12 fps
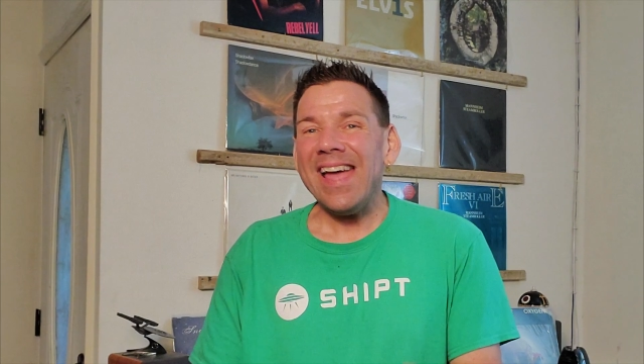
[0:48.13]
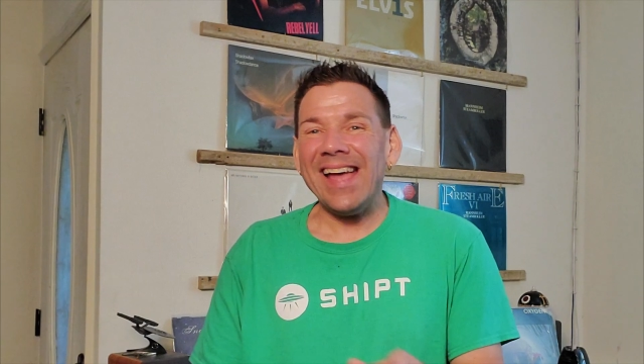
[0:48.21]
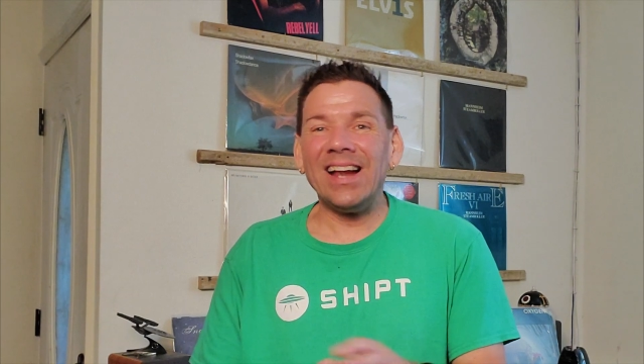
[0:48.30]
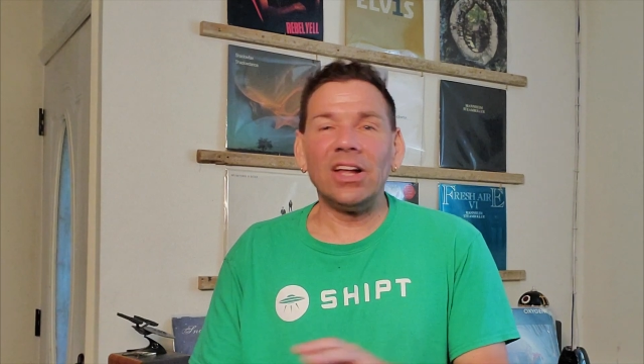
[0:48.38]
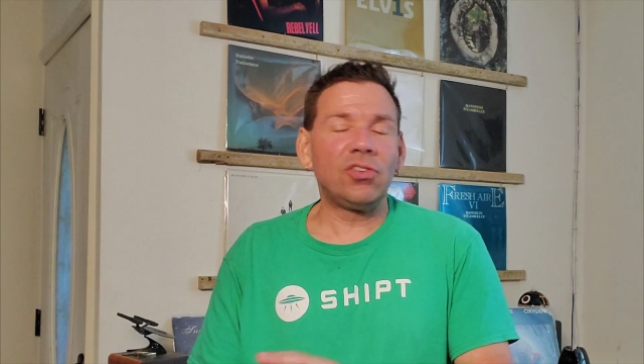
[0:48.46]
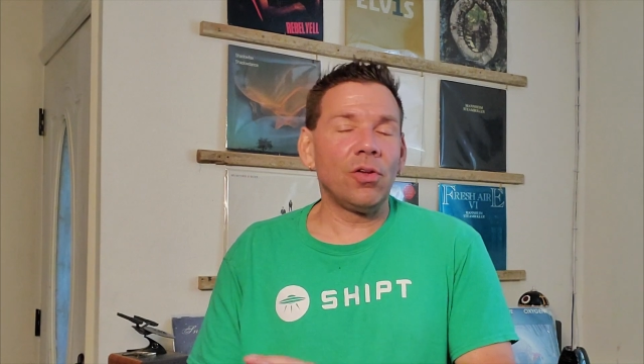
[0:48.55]

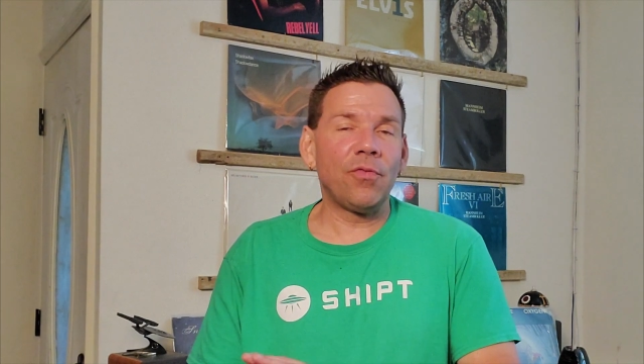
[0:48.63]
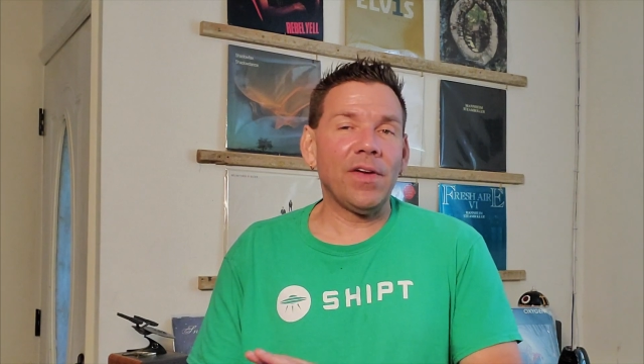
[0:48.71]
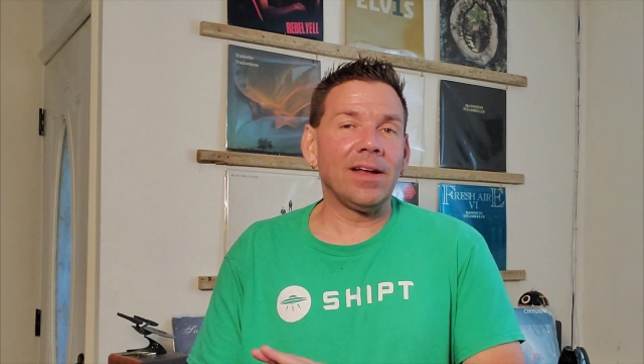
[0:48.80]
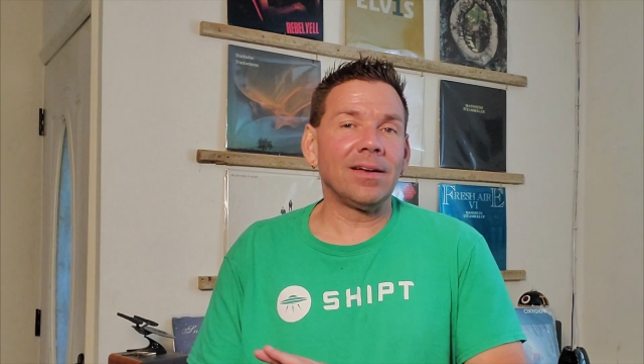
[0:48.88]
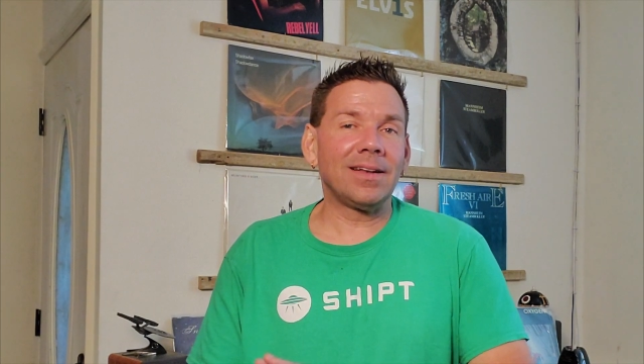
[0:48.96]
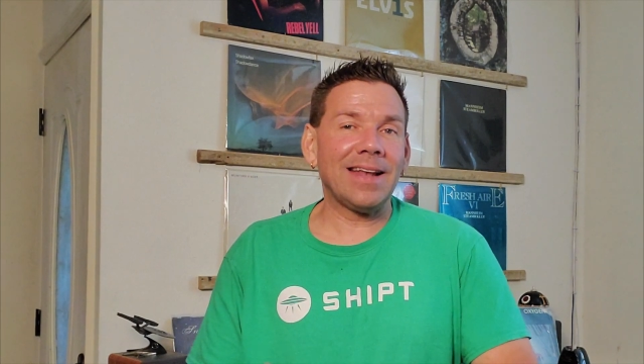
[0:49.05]
it is a
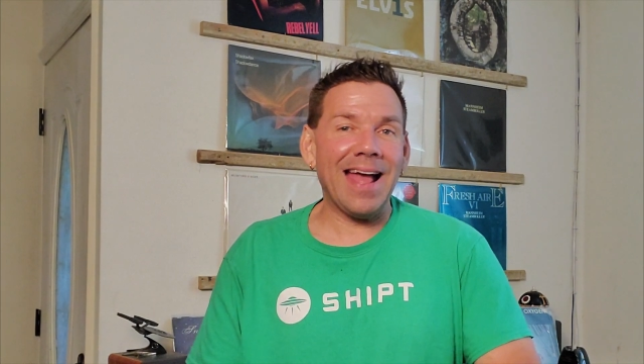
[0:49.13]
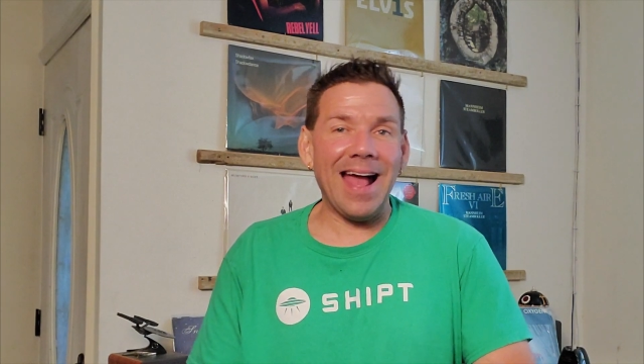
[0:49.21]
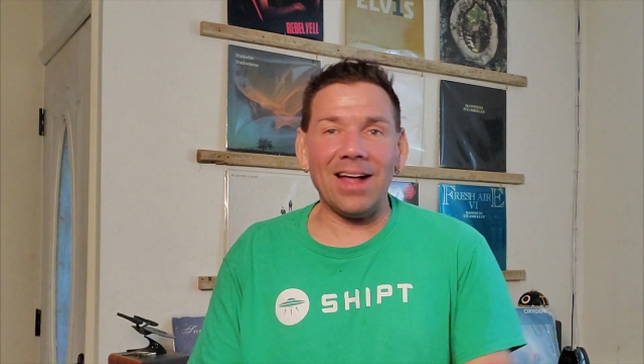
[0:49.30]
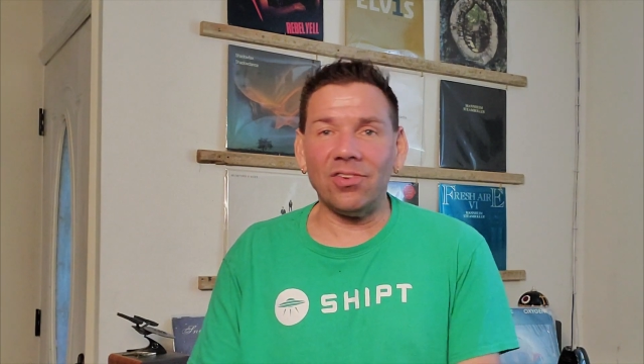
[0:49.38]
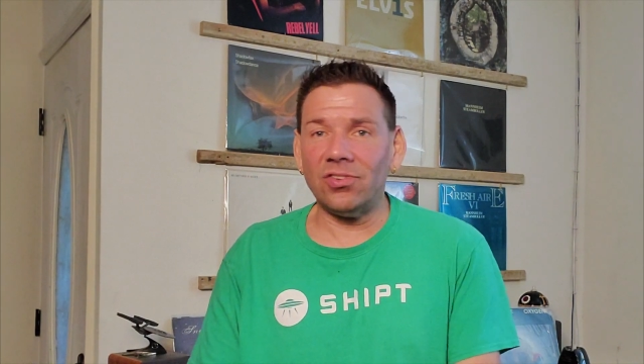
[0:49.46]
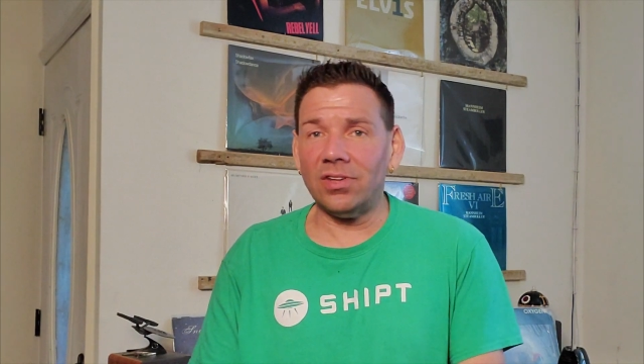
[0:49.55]

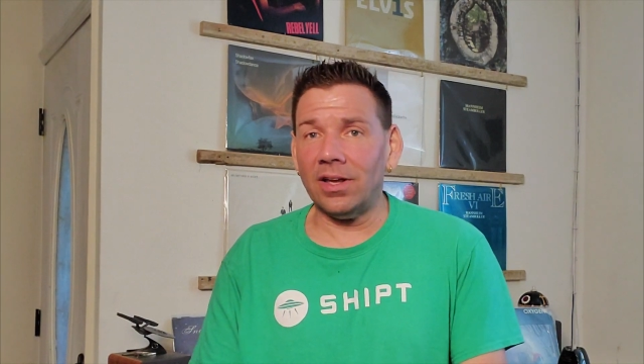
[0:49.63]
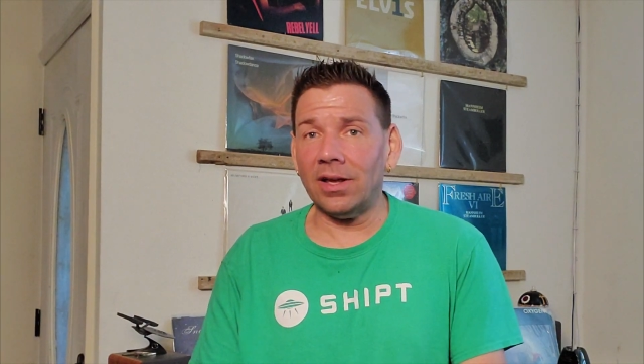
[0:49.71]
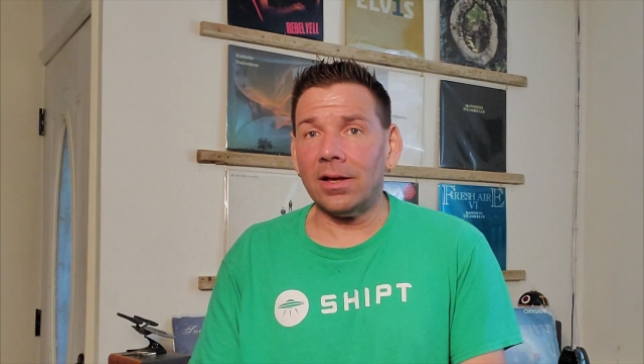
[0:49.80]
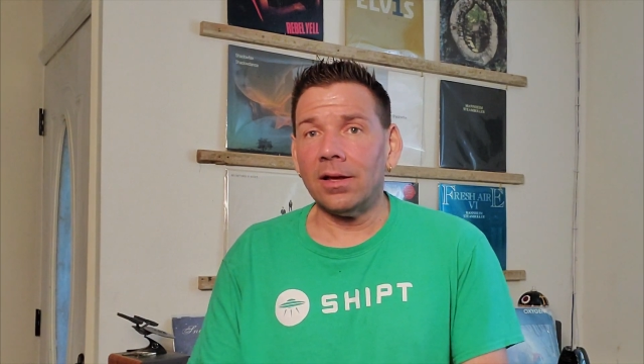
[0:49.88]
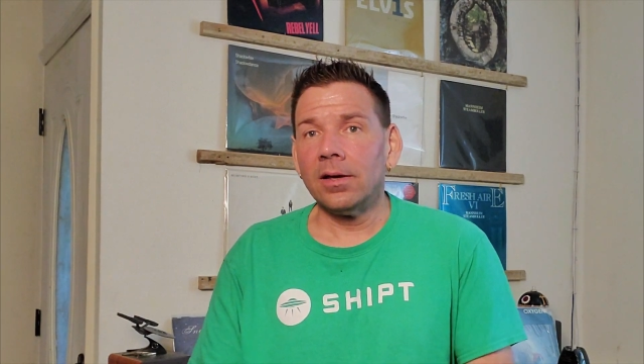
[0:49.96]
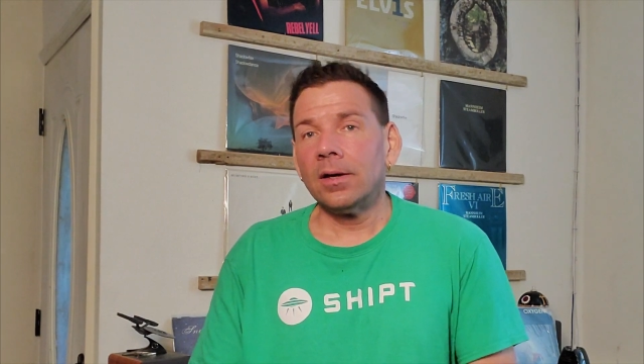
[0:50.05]

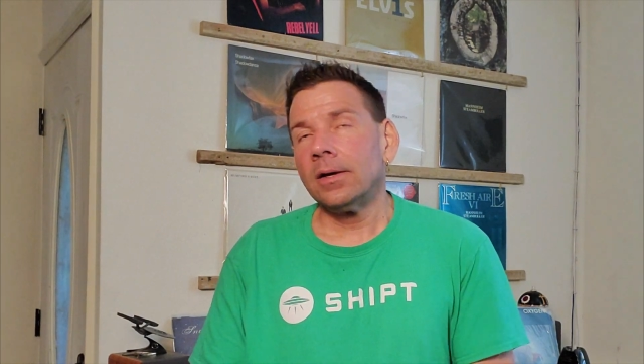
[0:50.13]
fantastic